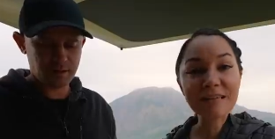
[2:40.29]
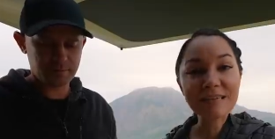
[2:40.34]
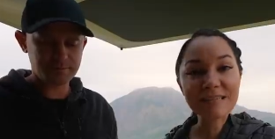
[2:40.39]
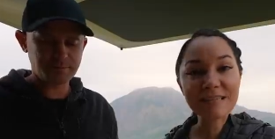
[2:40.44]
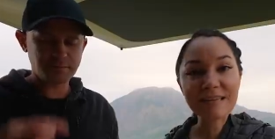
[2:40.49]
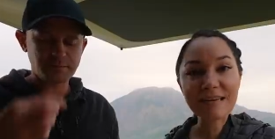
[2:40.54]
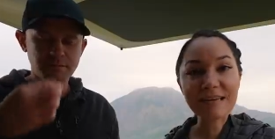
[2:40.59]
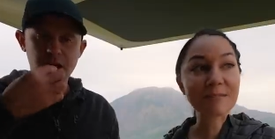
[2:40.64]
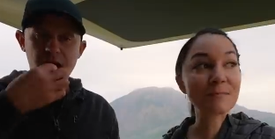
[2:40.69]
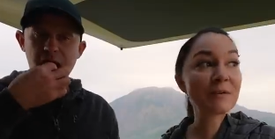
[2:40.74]

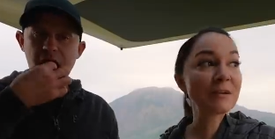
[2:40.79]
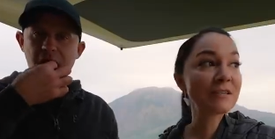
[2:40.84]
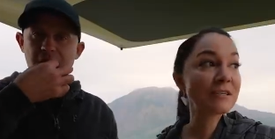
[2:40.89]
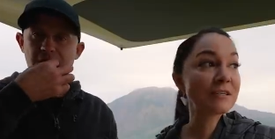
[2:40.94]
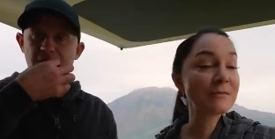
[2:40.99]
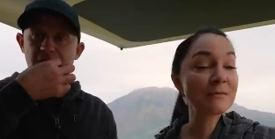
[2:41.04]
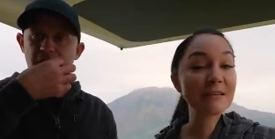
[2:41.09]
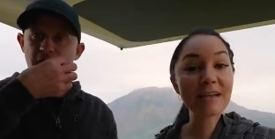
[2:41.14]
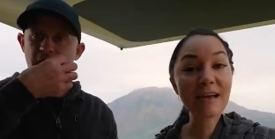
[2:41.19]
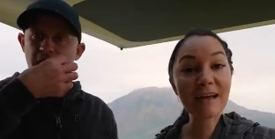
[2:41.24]
Speaker 1: see as much as
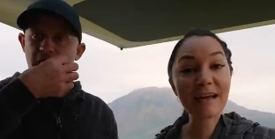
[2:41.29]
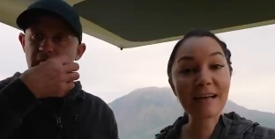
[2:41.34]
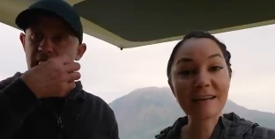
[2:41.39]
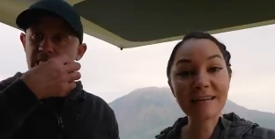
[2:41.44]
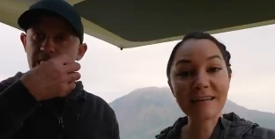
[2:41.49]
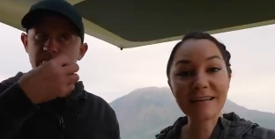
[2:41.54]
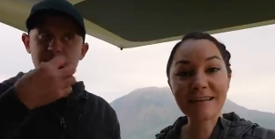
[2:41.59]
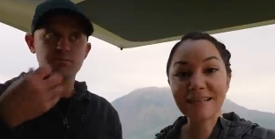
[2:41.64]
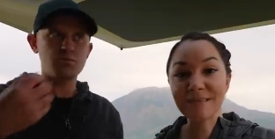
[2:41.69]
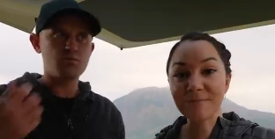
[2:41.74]
we can
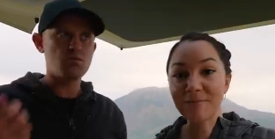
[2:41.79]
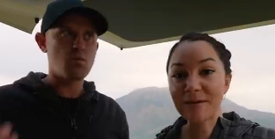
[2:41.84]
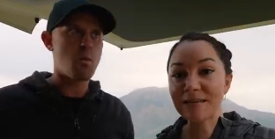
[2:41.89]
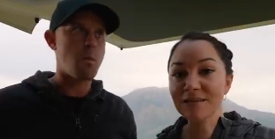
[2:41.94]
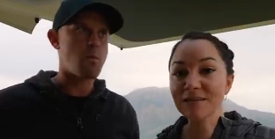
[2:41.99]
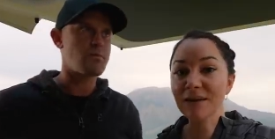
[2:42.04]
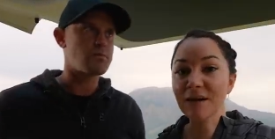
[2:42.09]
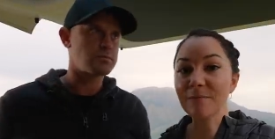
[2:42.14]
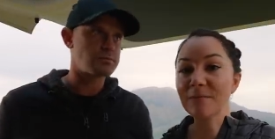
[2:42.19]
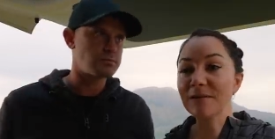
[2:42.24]
in the
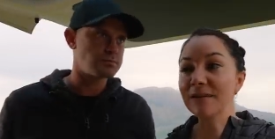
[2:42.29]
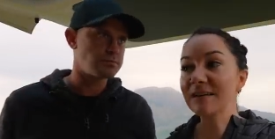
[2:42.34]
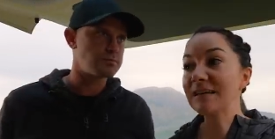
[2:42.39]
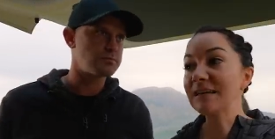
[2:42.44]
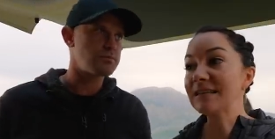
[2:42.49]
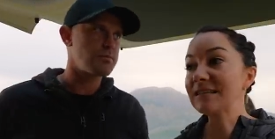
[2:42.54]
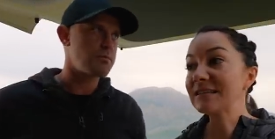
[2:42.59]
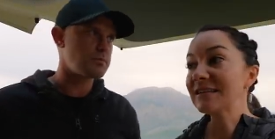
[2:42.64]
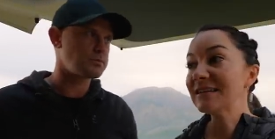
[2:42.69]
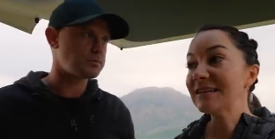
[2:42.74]
meantime because